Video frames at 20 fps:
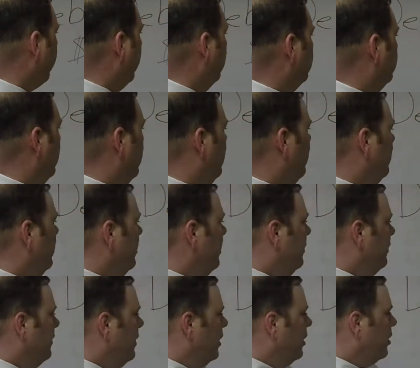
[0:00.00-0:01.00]
So
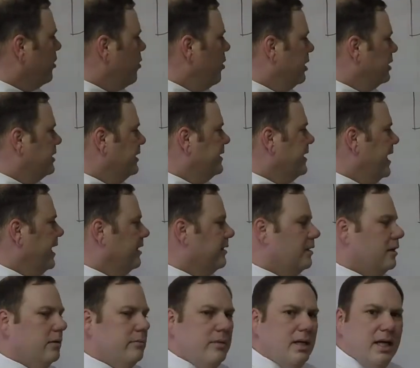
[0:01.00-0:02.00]
they're going to take
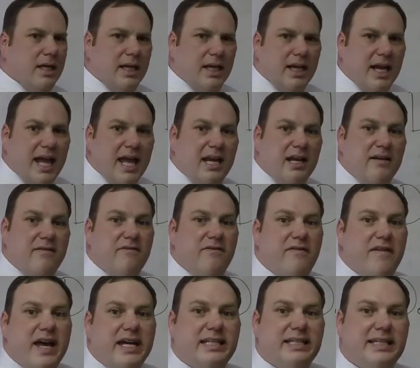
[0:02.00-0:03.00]
their money and
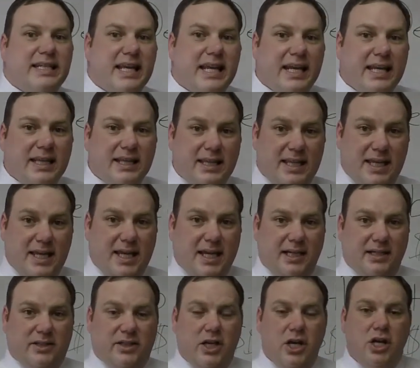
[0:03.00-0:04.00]
invest it in
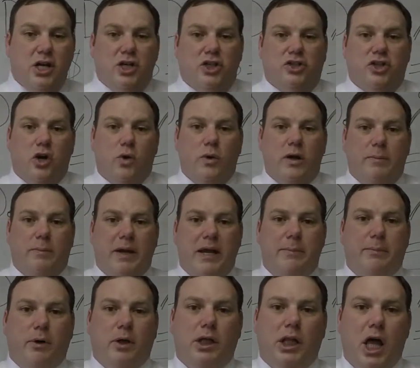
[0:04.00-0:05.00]
things. So when
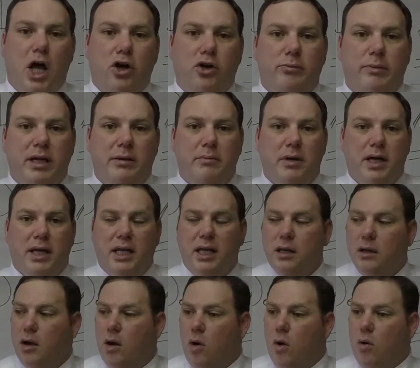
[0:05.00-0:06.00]
people loan me
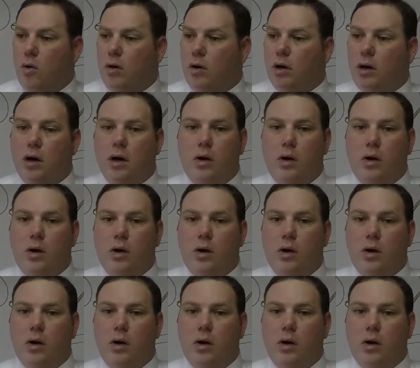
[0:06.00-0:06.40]
money, or